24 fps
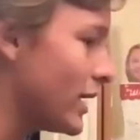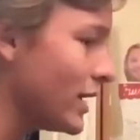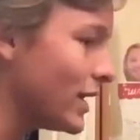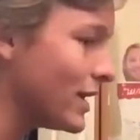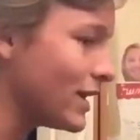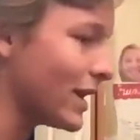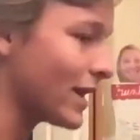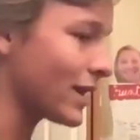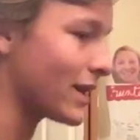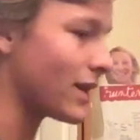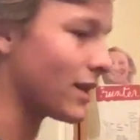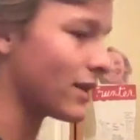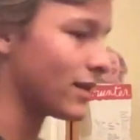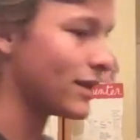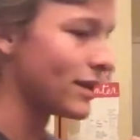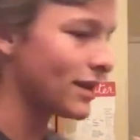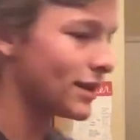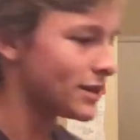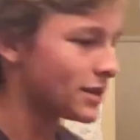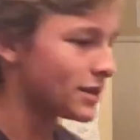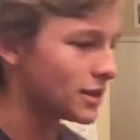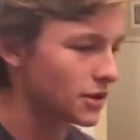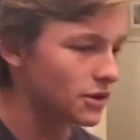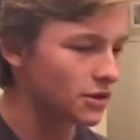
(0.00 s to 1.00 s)
need, like, a
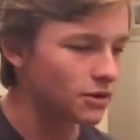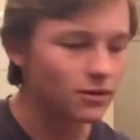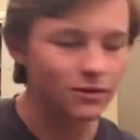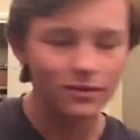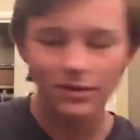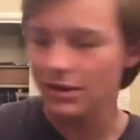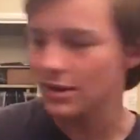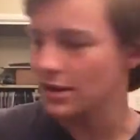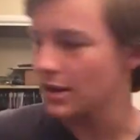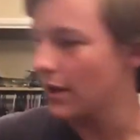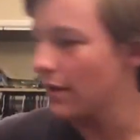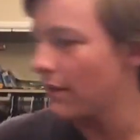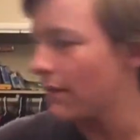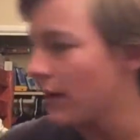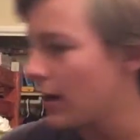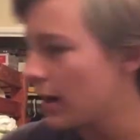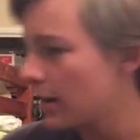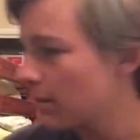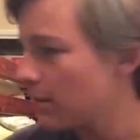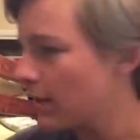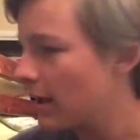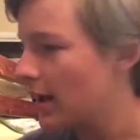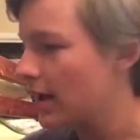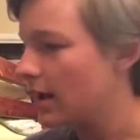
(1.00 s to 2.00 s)
thing to Google stuff
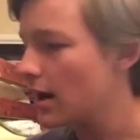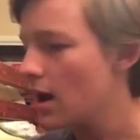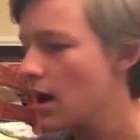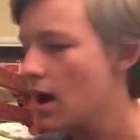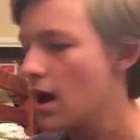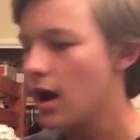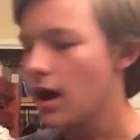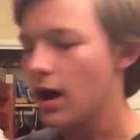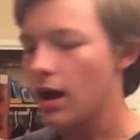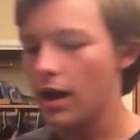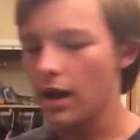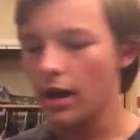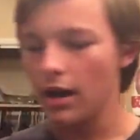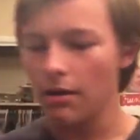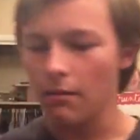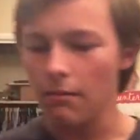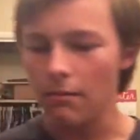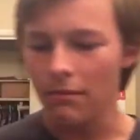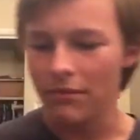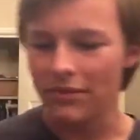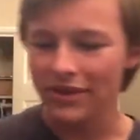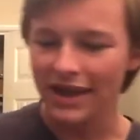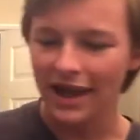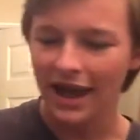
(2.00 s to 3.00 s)
on, man.
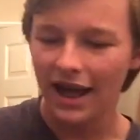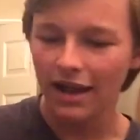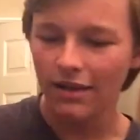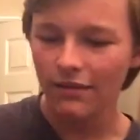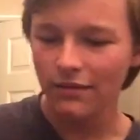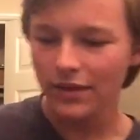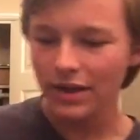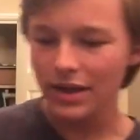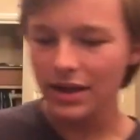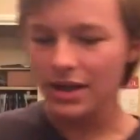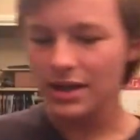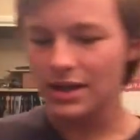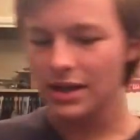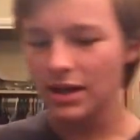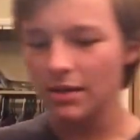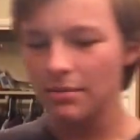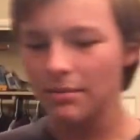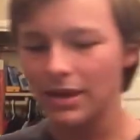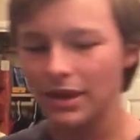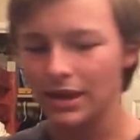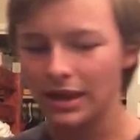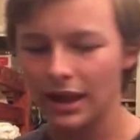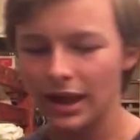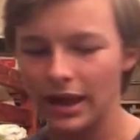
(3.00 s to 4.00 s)
Calvinism
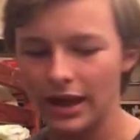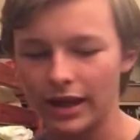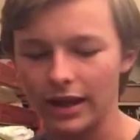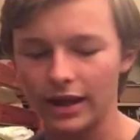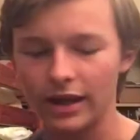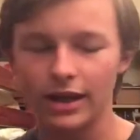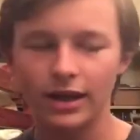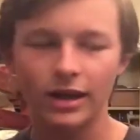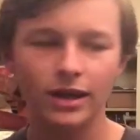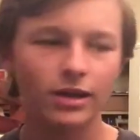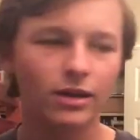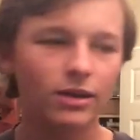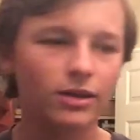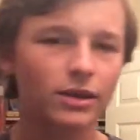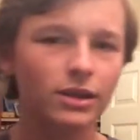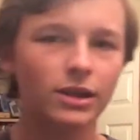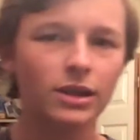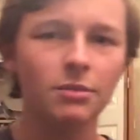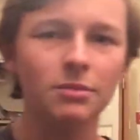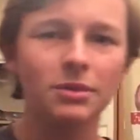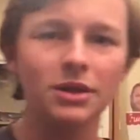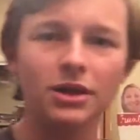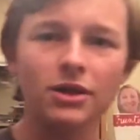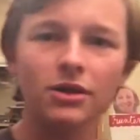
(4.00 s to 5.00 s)
and, like,
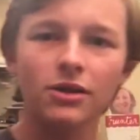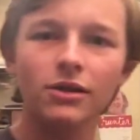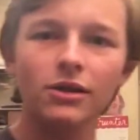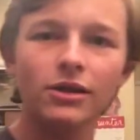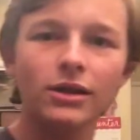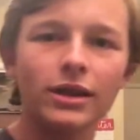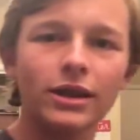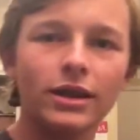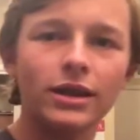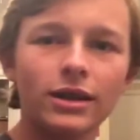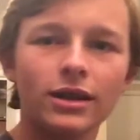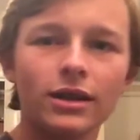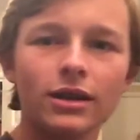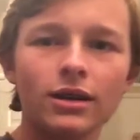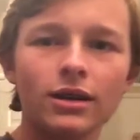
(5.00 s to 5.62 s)
let me Google it.